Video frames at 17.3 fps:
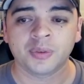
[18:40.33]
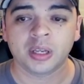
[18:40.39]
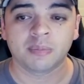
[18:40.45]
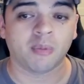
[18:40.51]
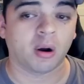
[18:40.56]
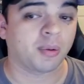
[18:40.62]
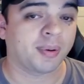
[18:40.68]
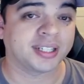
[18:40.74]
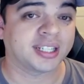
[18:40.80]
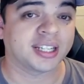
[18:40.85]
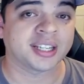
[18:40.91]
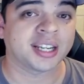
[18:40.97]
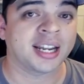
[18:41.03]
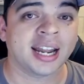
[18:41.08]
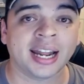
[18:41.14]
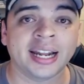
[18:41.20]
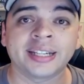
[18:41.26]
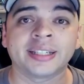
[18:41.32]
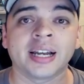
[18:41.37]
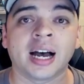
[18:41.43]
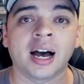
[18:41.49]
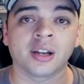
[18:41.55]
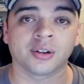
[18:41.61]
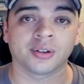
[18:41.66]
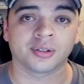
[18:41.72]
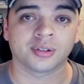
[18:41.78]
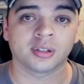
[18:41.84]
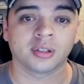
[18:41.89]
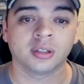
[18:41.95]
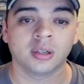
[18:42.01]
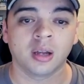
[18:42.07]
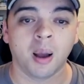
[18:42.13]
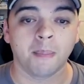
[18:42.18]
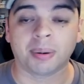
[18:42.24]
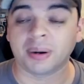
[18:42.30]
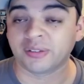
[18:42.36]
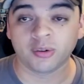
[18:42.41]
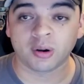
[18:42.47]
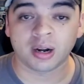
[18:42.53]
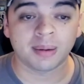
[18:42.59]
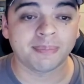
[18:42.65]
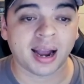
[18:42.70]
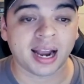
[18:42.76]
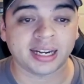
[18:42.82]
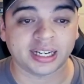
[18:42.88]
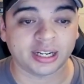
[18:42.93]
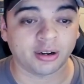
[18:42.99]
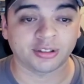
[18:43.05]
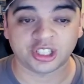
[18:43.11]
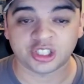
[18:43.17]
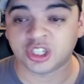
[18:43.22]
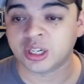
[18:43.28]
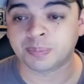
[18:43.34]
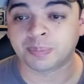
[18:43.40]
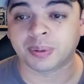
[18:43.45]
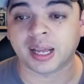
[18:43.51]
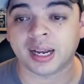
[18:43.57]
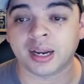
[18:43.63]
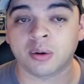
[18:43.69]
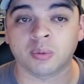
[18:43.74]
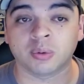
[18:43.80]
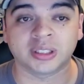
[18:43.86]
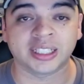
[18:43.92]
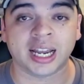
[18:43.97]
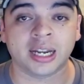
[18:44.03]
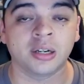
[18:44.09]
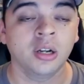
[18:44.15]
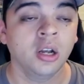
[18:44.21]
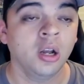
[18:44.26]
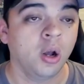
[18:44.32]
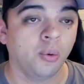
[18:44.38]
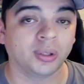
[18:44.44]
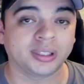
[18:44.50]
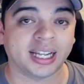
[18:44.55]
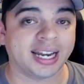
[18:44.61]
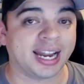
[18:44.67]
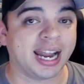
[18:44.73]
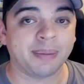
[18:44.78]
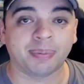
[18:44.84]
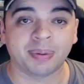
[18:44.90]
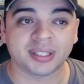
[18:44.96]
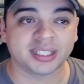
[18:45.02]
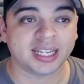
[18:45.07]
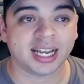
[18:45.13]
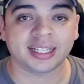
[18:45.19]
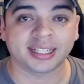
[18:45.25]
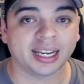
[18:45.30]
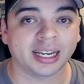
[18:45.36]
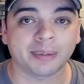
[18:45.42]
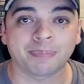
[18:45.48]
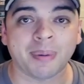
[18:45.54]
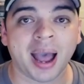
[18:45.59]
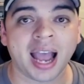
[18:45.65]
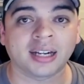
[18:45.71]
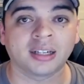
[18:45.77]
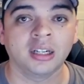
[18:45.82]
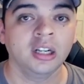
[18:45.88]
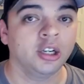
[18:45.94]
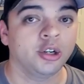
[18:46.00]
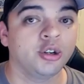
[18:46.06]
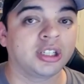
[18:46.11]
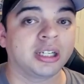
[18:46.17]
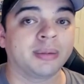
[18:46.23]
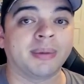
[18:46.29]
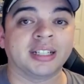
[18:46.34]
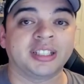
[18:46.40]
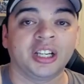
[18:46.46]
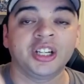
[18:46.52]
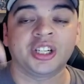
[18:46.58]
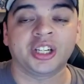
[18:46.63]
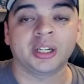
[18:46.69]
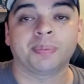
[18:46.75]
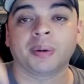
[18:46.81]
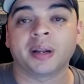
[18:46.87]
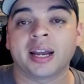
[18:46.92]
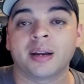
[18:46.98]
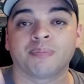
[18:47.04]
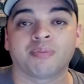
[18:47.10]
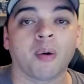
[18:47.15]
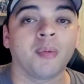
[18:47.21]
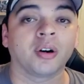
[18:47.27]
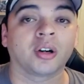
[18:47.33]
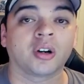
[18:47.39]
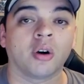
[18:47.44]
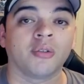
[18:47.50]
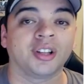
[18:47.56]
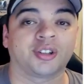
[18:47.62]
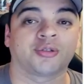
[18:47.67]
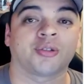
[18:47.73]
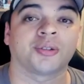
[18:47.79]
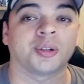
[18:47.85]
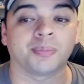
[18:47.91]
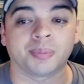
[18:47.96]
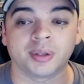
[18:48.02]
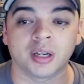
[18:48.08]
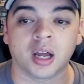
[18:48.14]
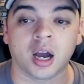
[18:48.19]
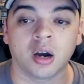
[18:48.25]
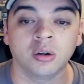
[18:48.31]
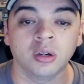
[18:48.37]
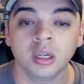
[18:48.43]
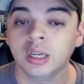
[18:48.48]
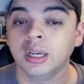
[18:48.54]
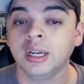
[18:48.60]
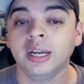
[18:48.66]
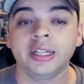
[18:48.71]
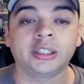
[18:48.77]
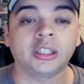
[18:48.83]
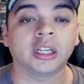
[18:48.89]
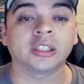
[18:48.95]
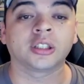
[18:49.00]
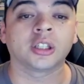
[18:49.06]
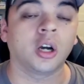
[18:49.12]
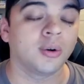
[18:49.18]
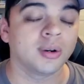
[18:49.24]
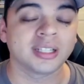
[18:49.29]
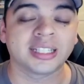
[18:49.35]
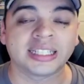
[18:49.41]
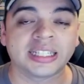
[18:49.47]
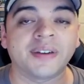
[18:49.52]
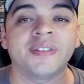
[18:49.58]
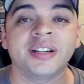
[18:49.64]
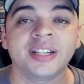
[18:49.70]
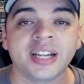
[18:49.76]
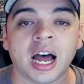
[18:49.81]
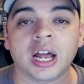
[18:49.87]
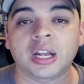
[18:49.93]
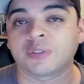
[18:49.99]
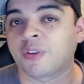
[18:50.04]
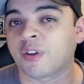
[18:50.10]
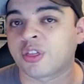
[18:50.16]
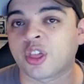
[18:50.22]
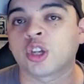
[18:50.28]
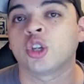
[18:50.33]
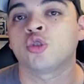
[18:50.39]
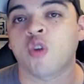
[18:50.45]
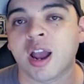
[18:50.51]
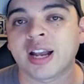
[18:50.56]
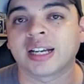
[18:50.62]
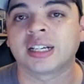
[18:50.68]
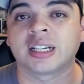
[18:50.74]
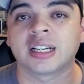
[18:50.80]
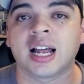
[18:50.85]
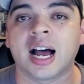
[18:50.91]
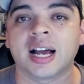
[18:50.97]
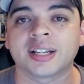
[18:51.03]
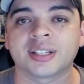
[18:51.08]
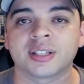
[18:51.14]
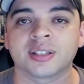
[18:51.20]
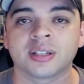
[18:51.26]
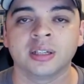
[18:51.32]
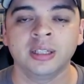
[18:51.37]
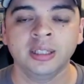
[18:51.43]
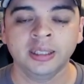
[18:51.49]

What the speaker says: market price has it at $8. But if you want to buy it here on TCG Player, once again, with that 8% kickback, using my TCG Player promo code in the description below, it's as low as $7 for Thunder Dragon Colossus.